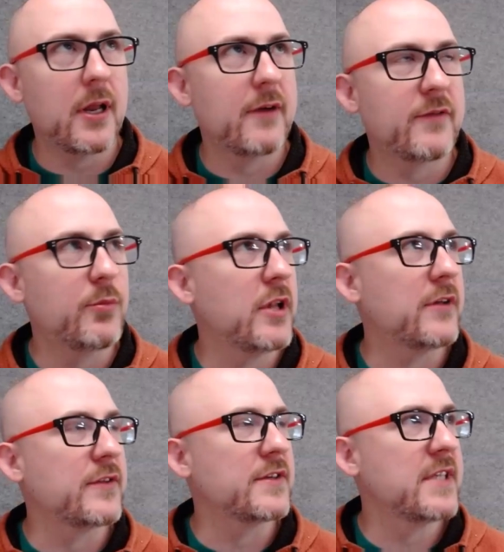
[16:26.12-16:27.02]
I have to pull
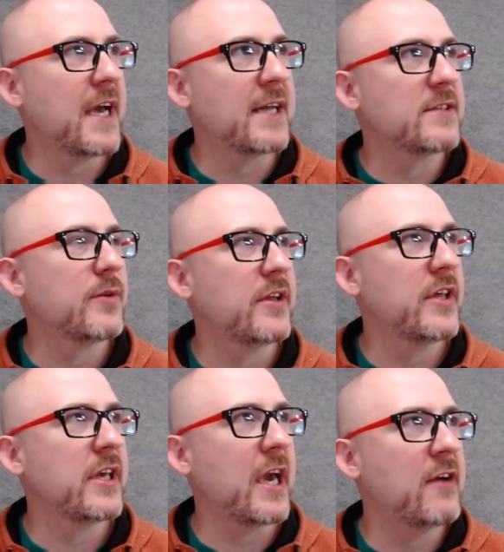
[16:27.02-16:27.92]
out the stats, but I
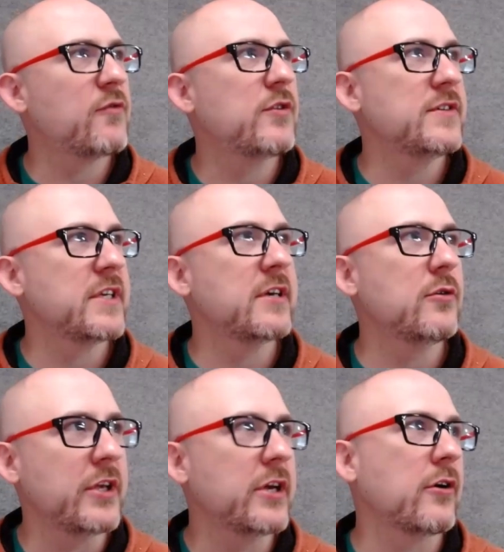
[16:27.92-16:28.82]
think every
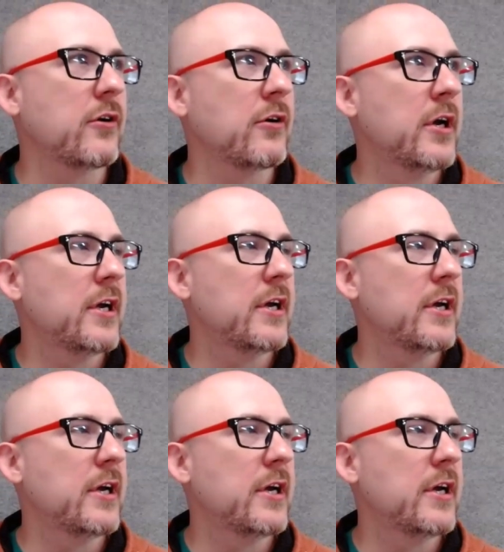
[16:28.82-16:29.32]
single year,